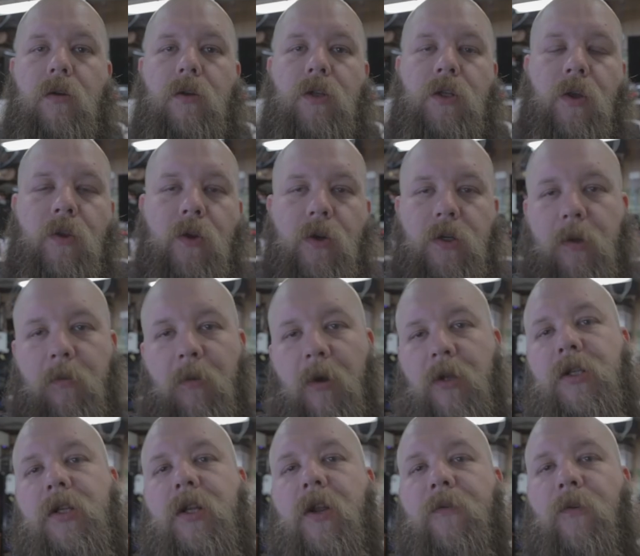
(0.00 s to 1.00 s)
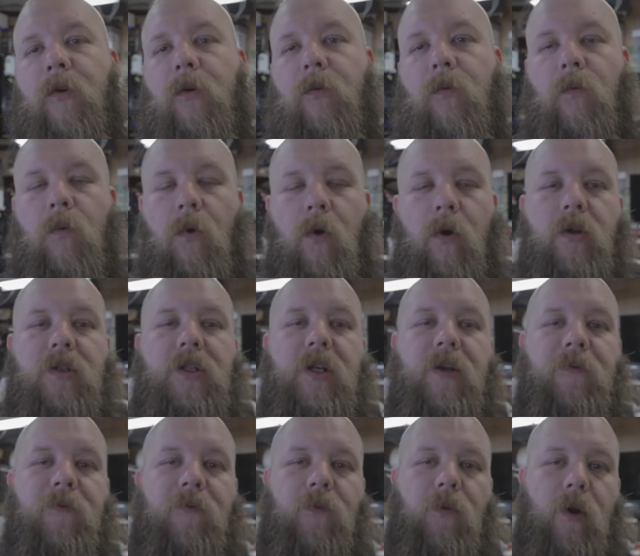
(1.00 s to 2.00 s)
So there's a bunch of different
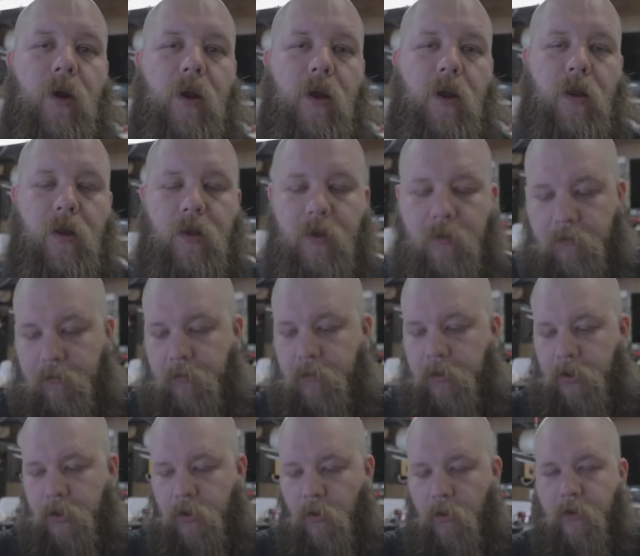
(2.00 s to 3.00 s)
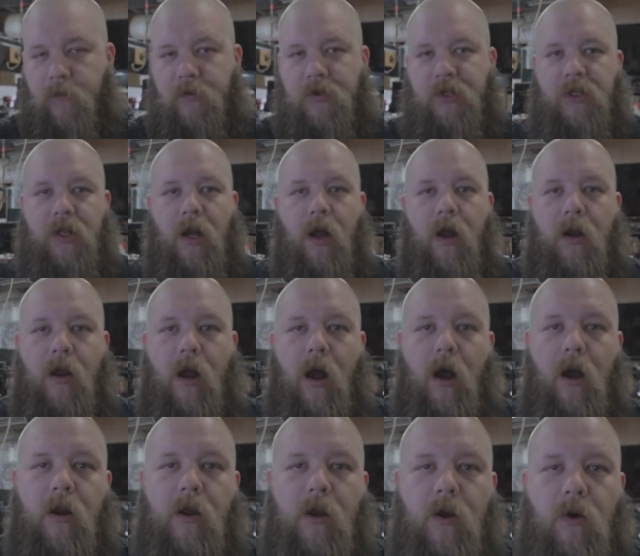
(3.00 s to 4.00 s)
royalty-free sort of stock
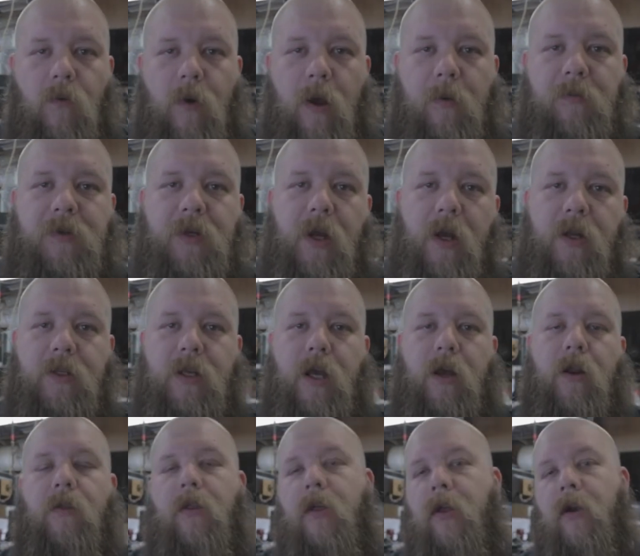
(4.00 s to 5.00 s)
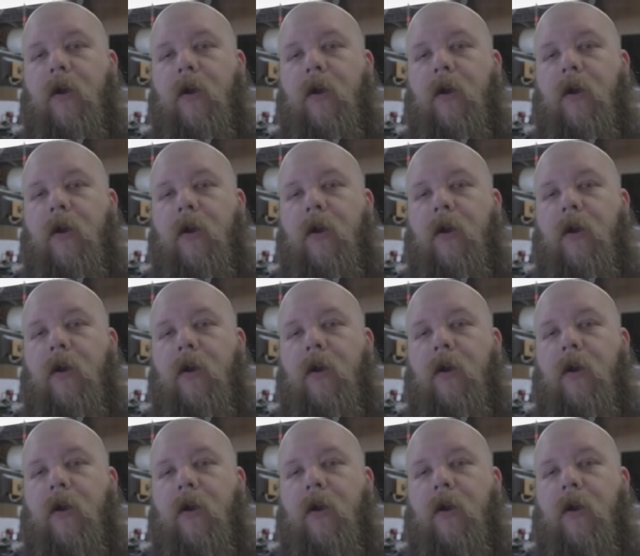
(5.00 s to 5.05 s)
audio websites out on the